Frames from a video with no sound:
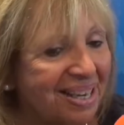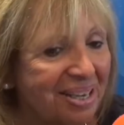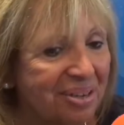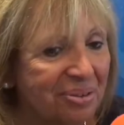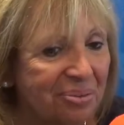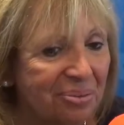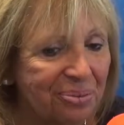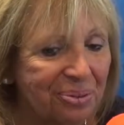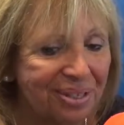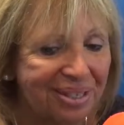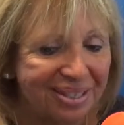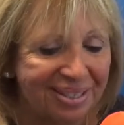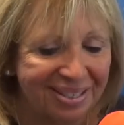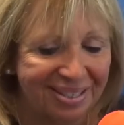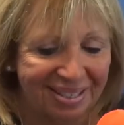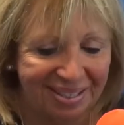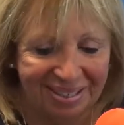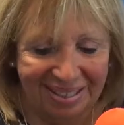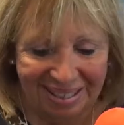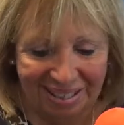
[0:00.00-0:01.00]
it was
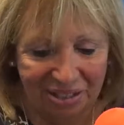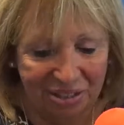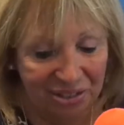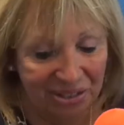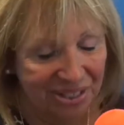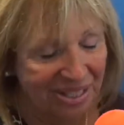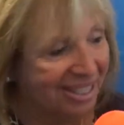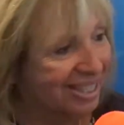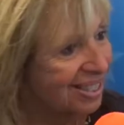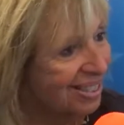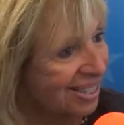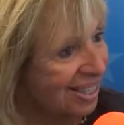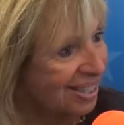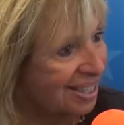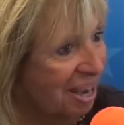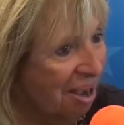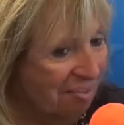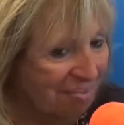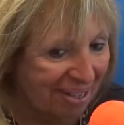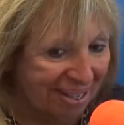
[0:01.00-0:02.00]
an interesting
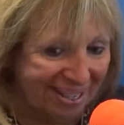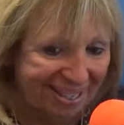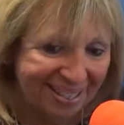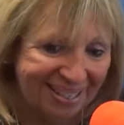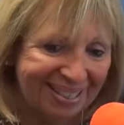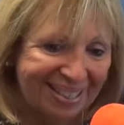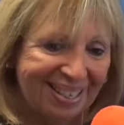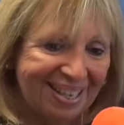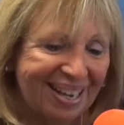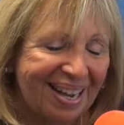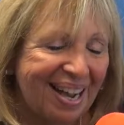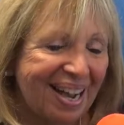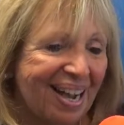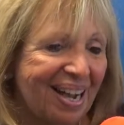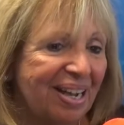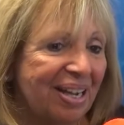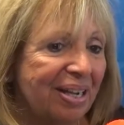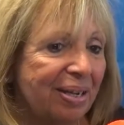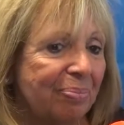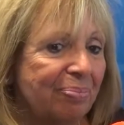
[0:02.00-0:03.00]
dynamic.
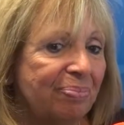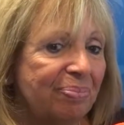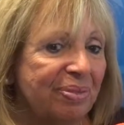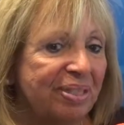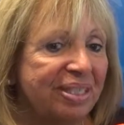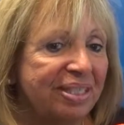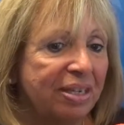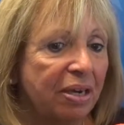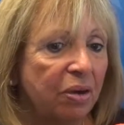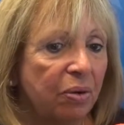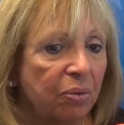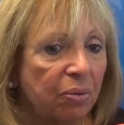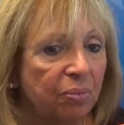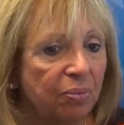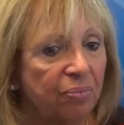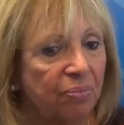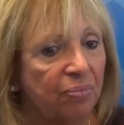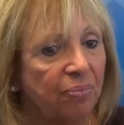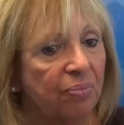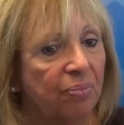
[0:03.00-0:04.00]
Yeah. So
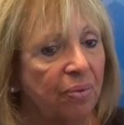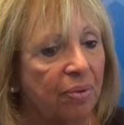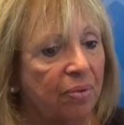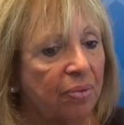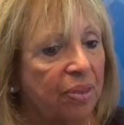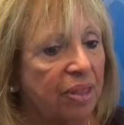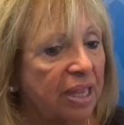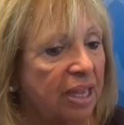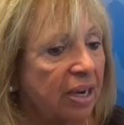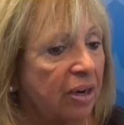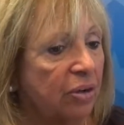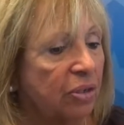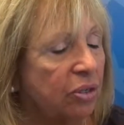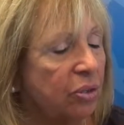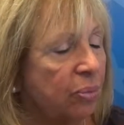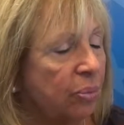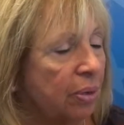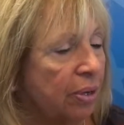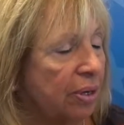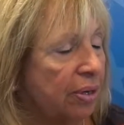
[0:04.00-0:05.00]
there
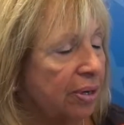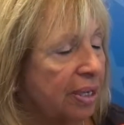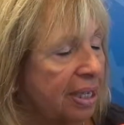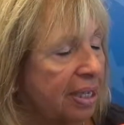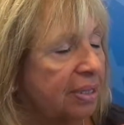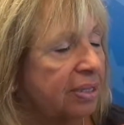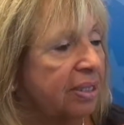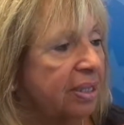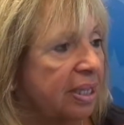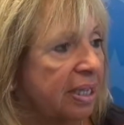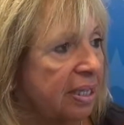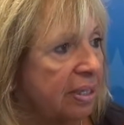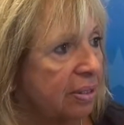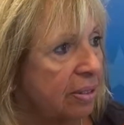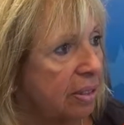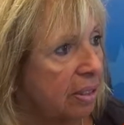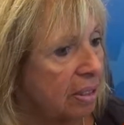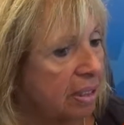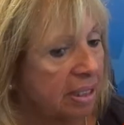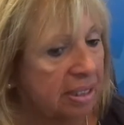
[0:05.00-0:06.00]
you were
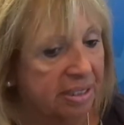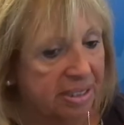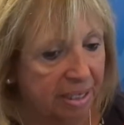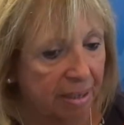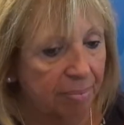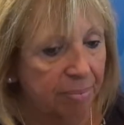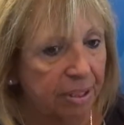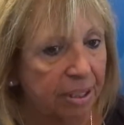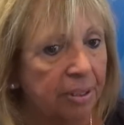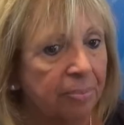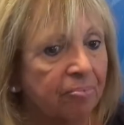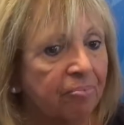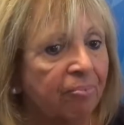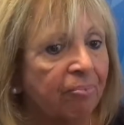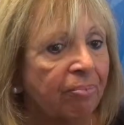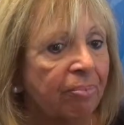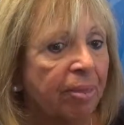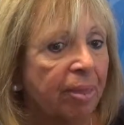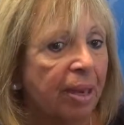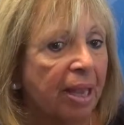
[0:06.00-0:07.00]
in the Assembly.
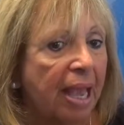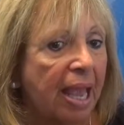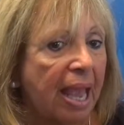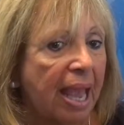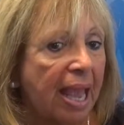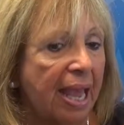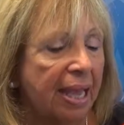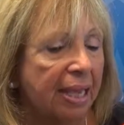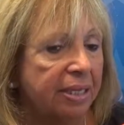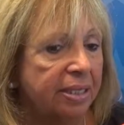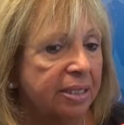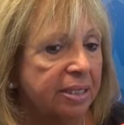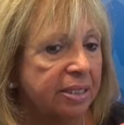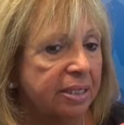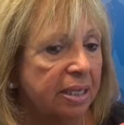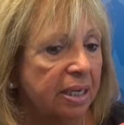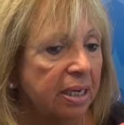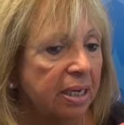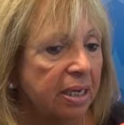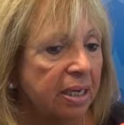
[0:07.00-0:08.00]
And
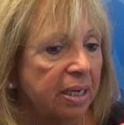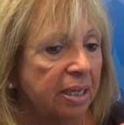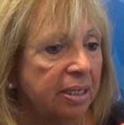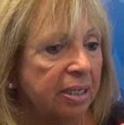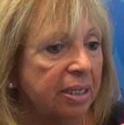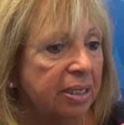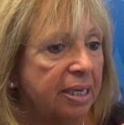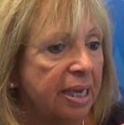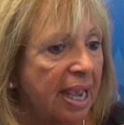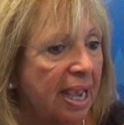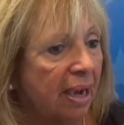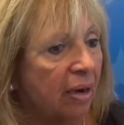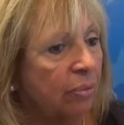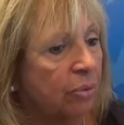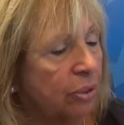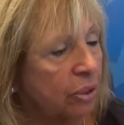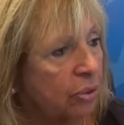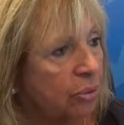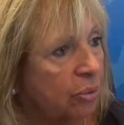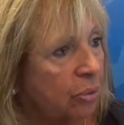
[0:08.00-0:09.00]
now
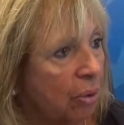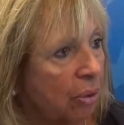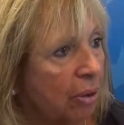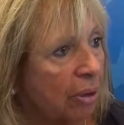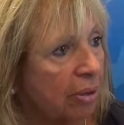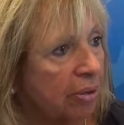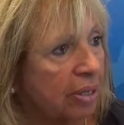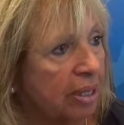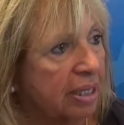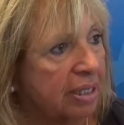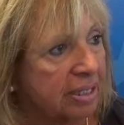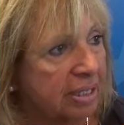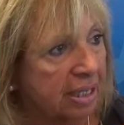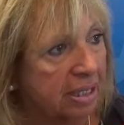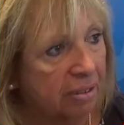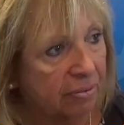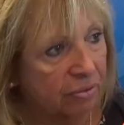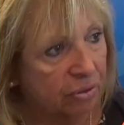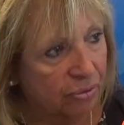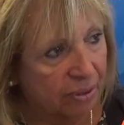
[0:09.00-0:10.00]
you are the
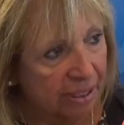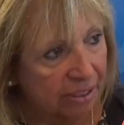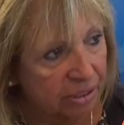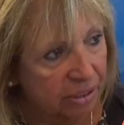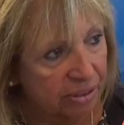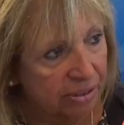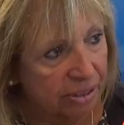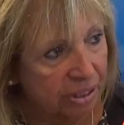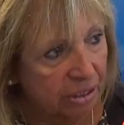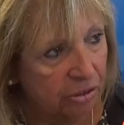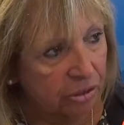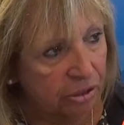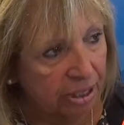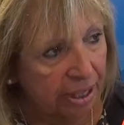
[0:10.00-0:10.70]
executive director. Is that your